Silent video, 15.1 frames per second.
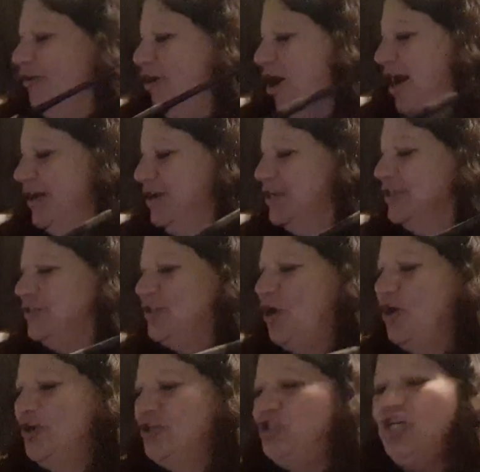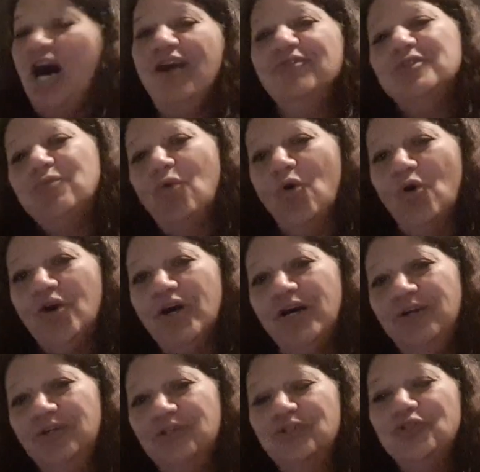Alright, so Jarvis
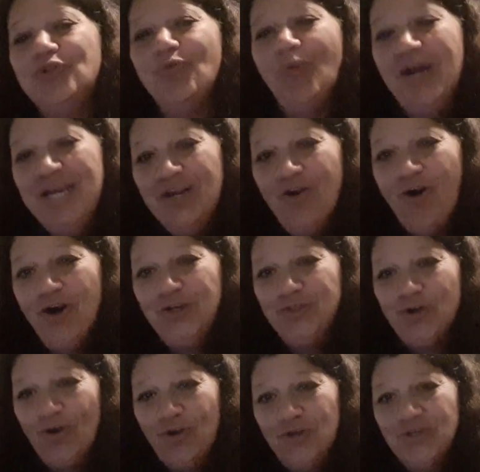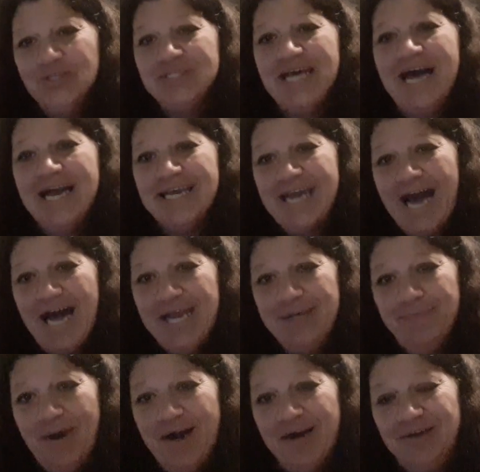Walker, $29 at
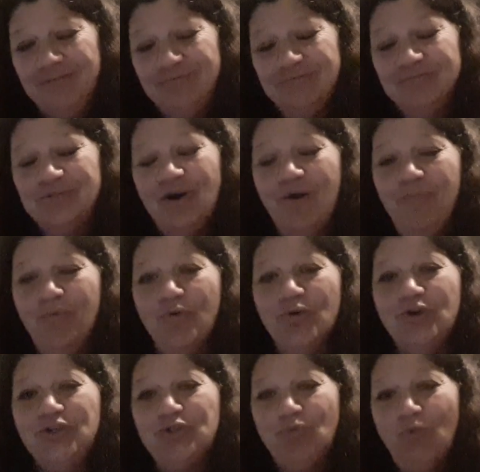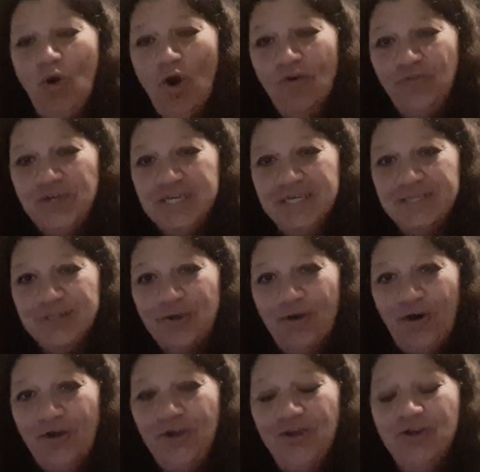Kmart. I bought her 12 years
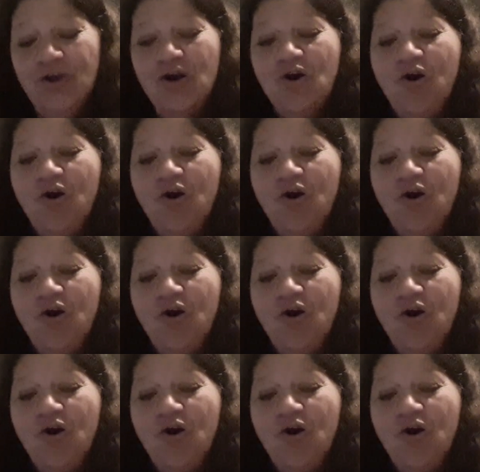ago.